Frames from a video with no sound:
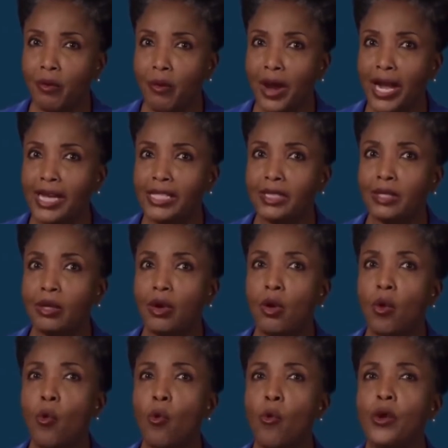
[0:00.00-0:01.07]
rights,
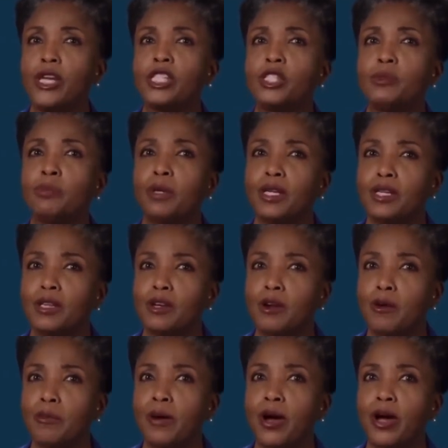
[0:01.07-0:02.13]
which
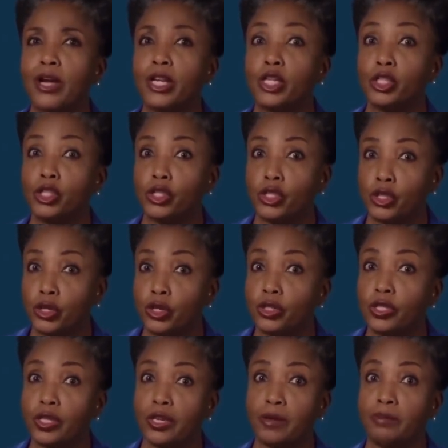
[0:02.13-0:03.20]
political party
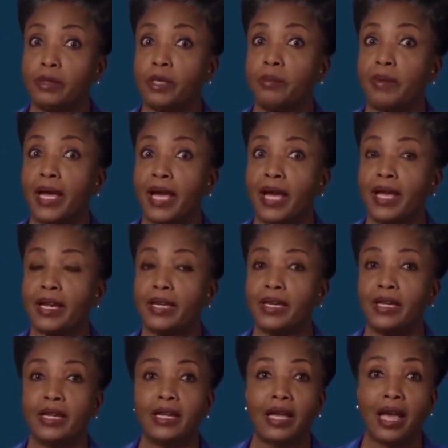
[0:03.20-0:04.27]
should come to mind?
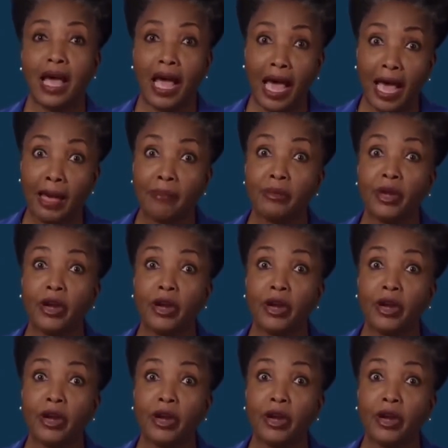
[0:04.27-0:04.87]
I'm